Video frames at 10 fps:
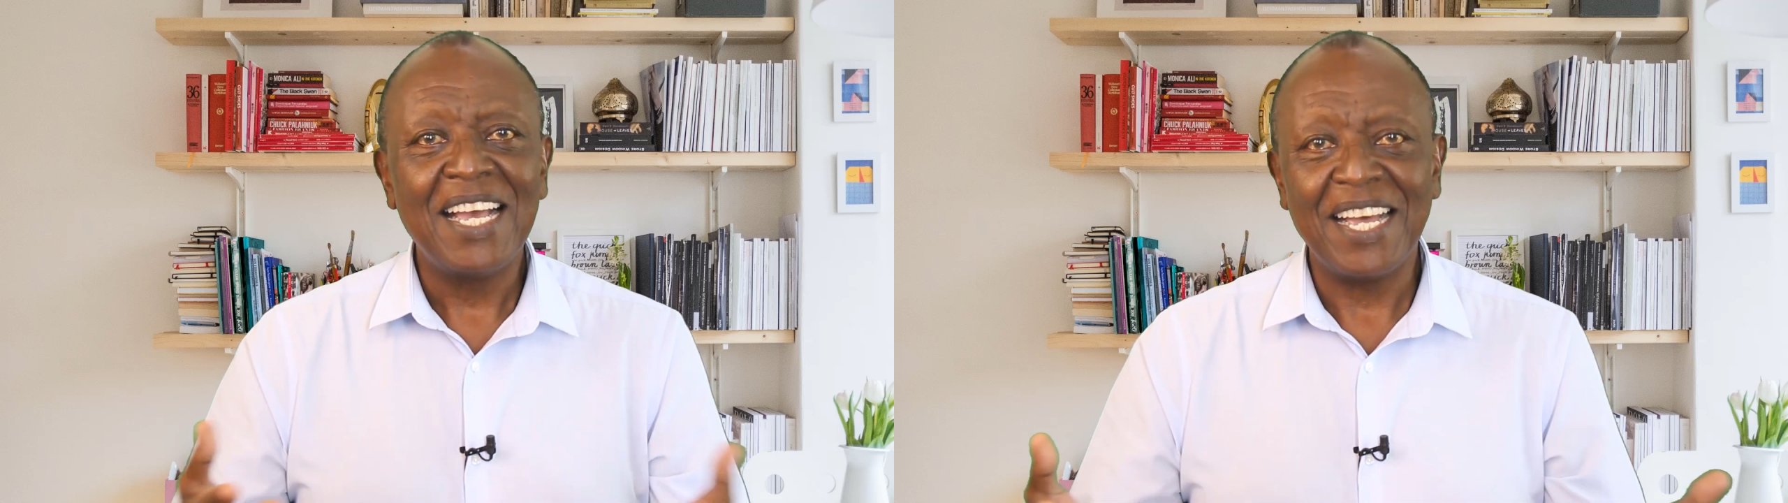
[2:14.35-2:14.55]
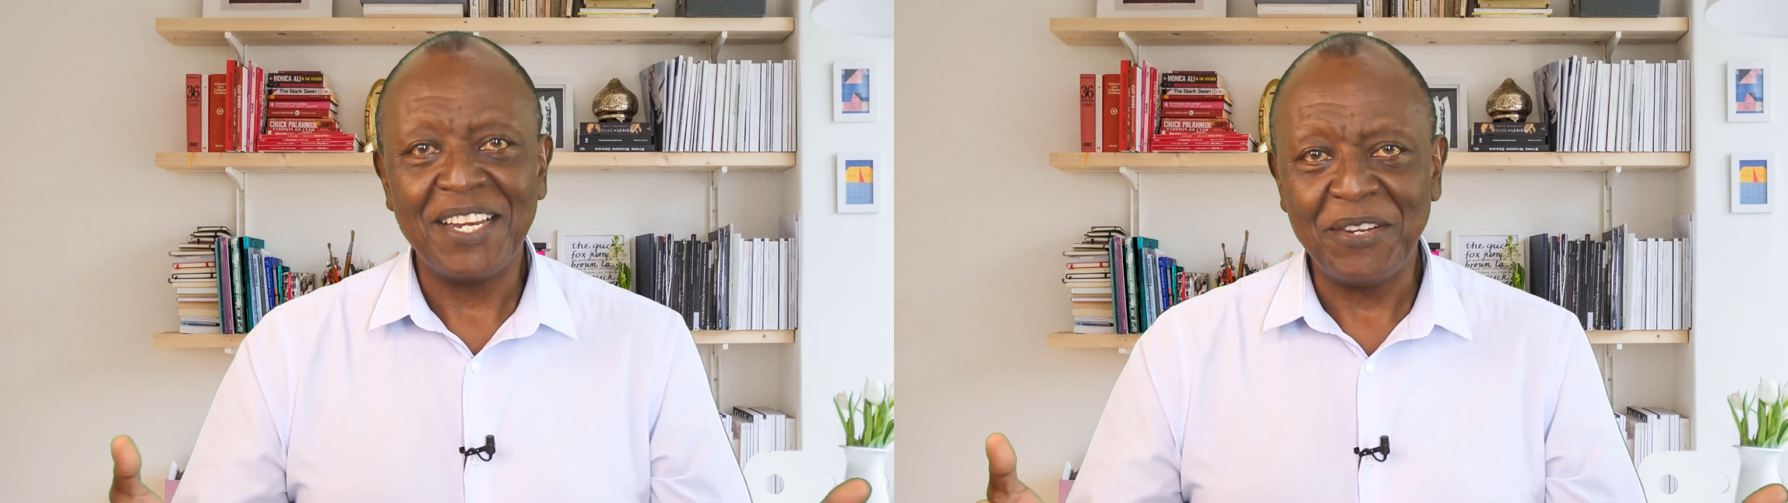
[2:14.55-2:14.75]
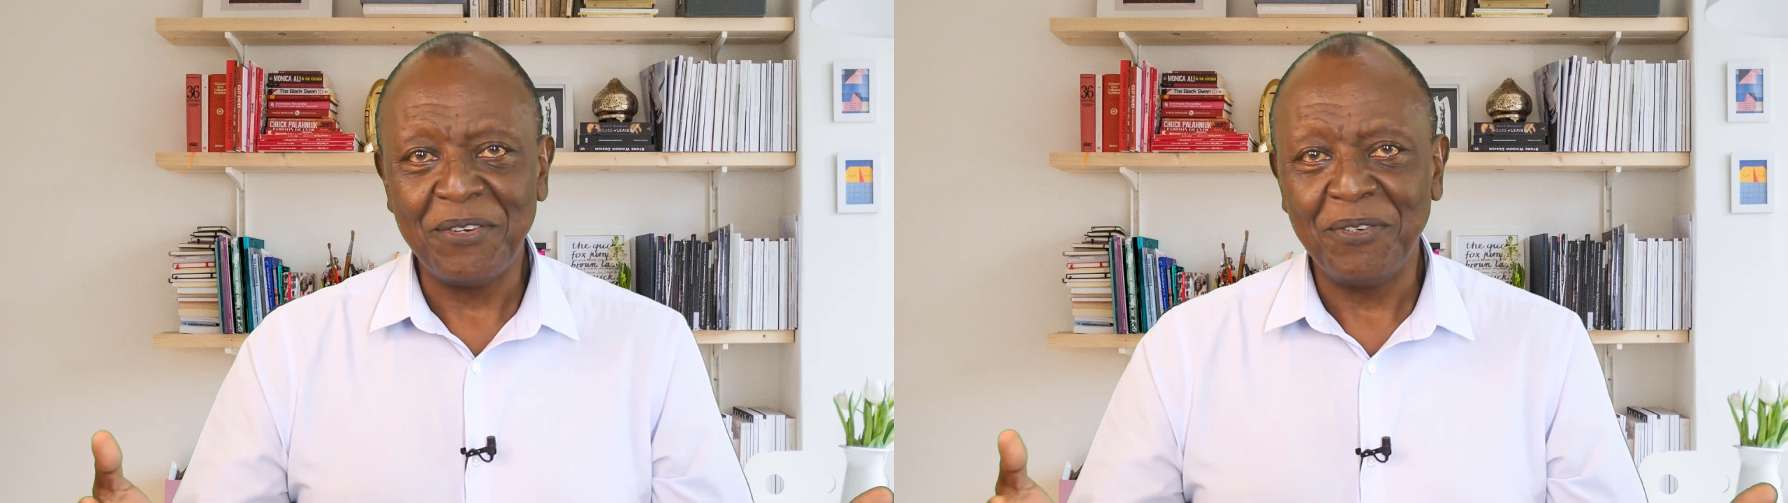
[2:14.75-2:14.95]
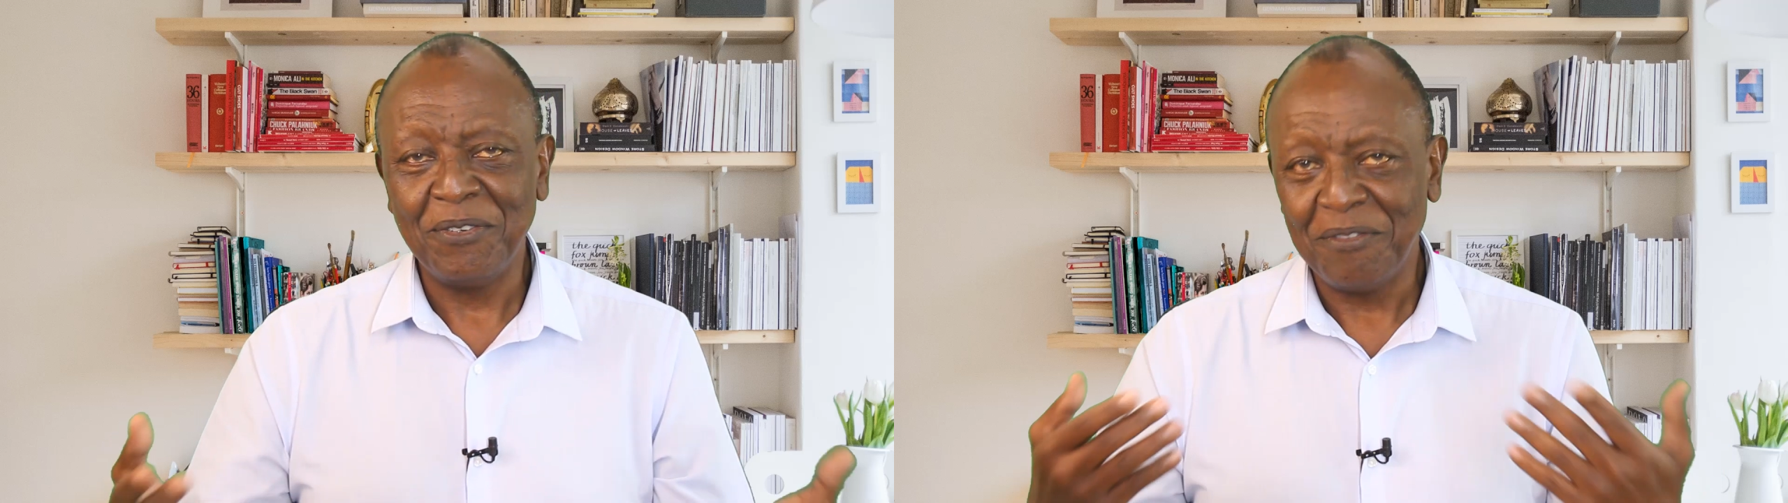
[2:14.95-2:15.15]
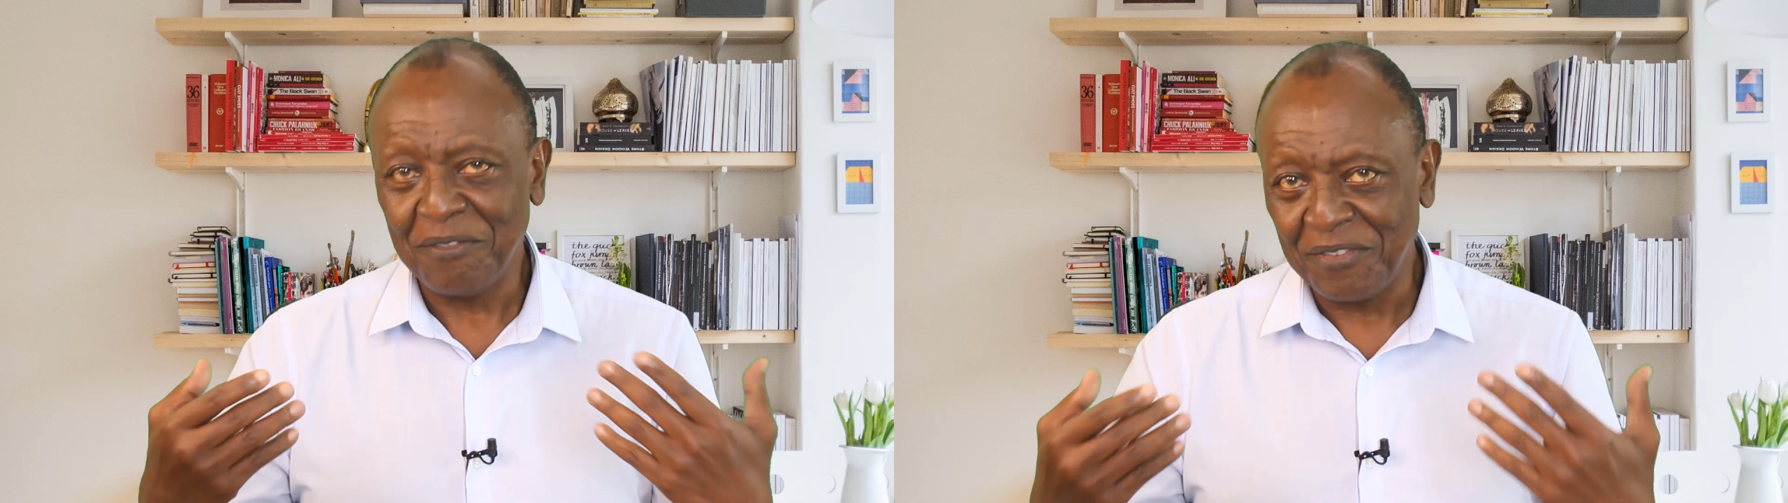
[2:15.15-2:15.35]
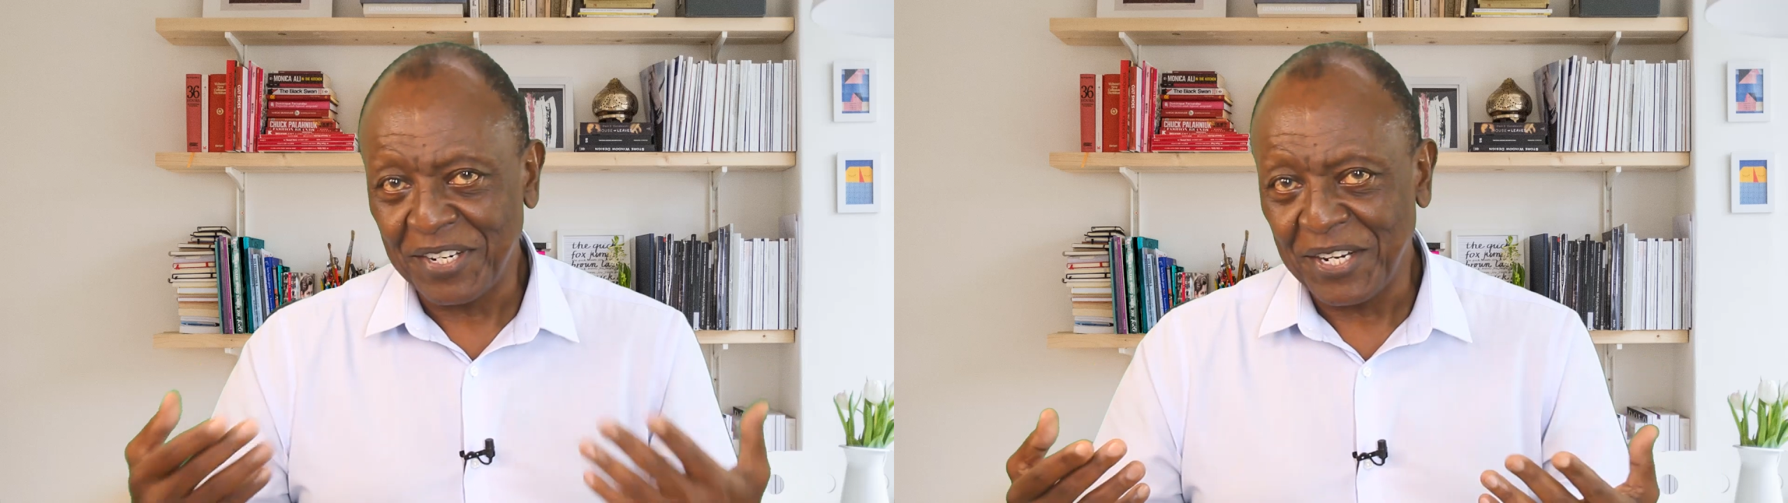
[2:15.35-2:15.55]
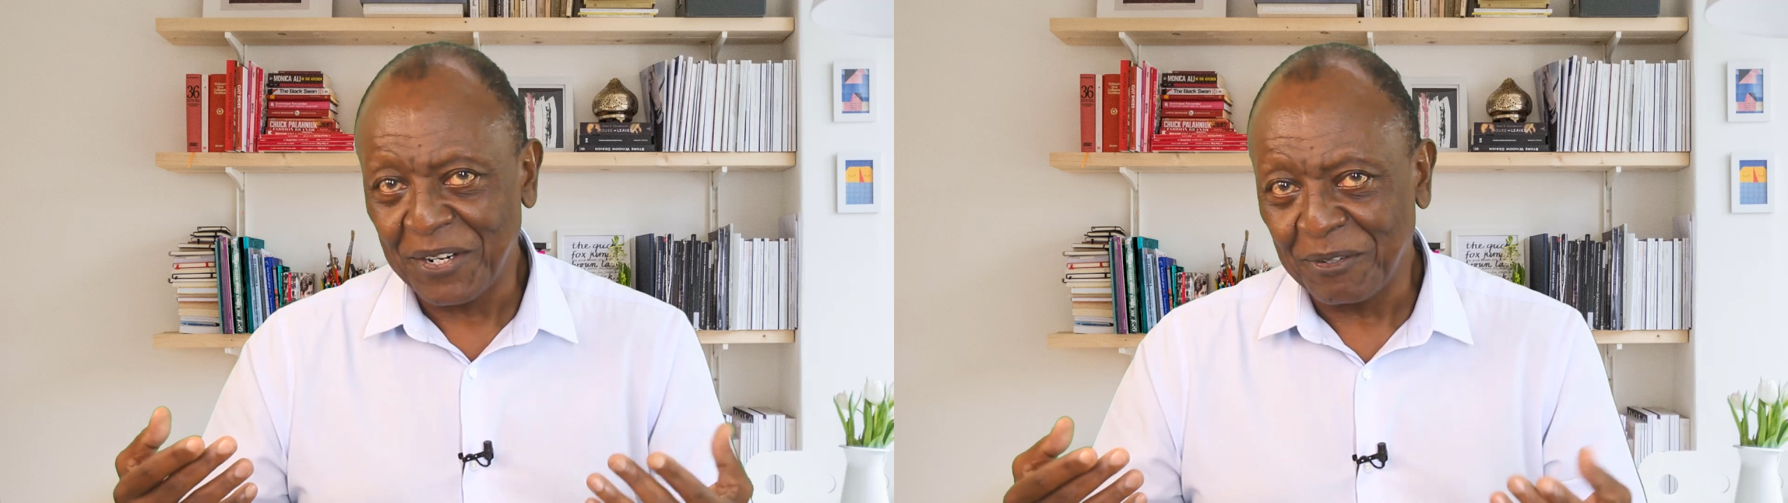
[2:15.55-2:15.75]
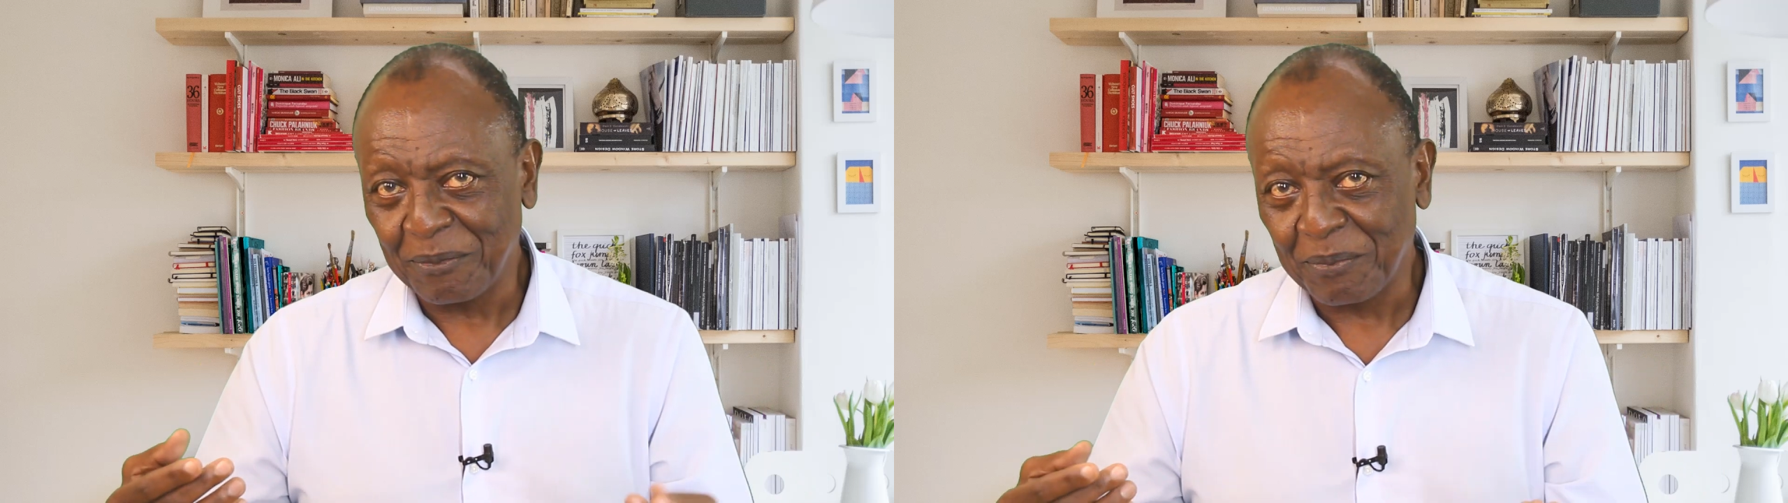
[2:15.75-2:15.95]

a new video.